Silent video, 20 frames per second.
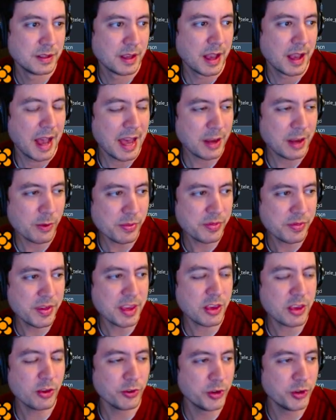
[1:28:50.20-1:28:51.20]
I don't
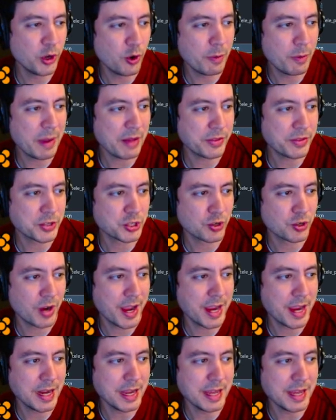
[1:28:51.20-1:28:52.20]
think you'll know about the
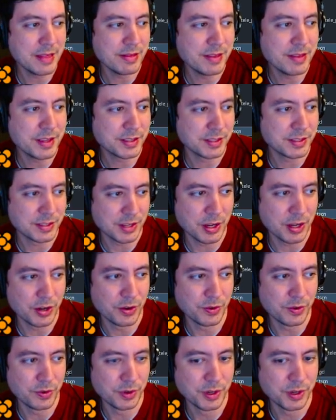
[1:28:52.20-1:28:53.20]
train in this zone.